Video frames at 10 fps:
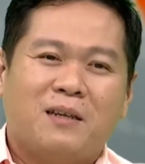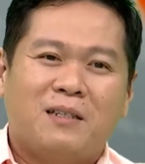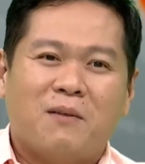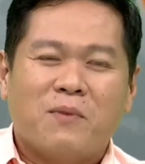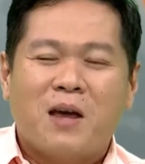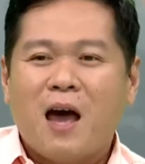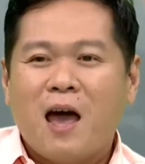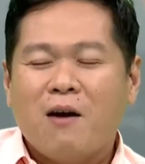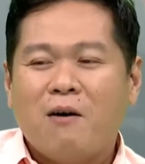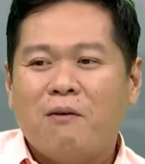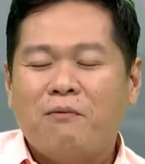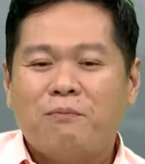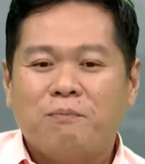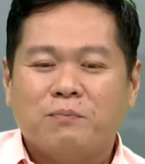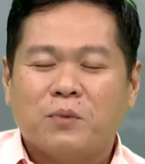some kind
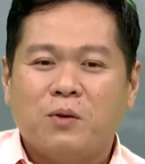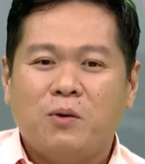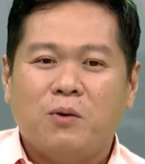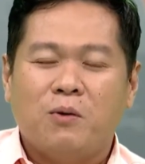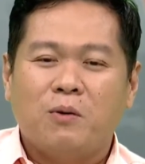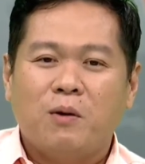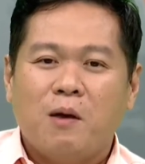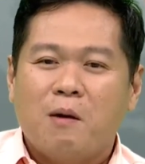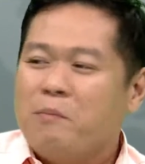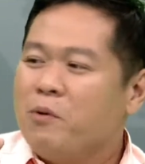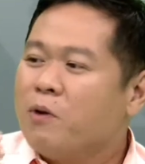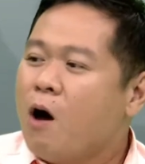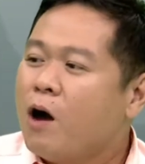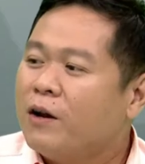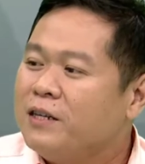of, you know,
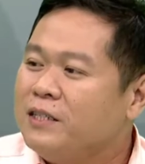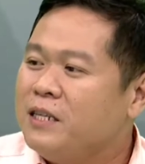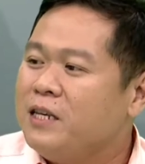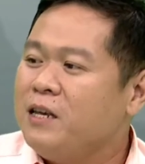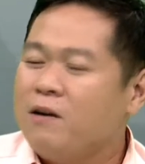bureaucracy.